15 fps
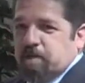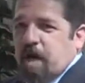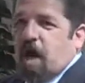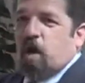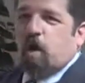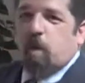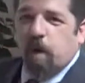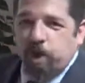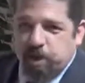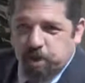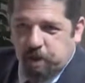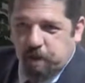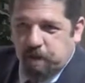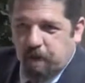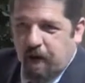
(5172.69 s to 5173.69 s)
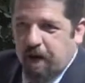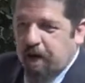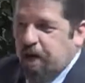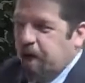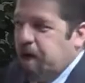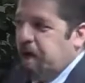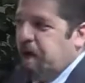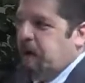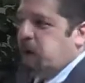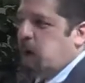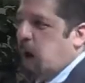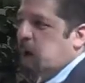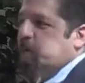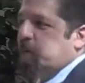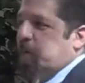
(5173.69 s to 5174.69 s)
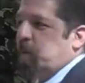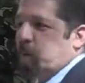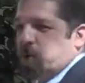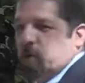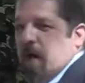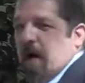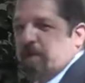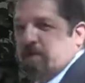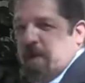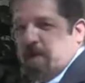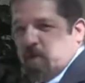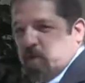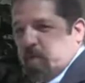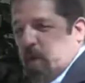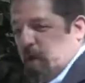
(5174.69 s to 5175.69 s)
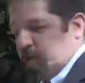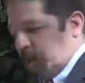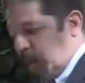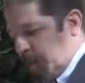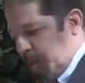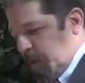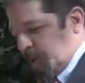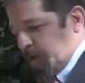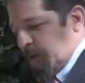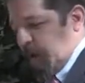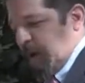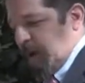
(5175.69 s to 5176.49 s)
not a creature, right? There are some who would try and say the Spirit's not a person. I'll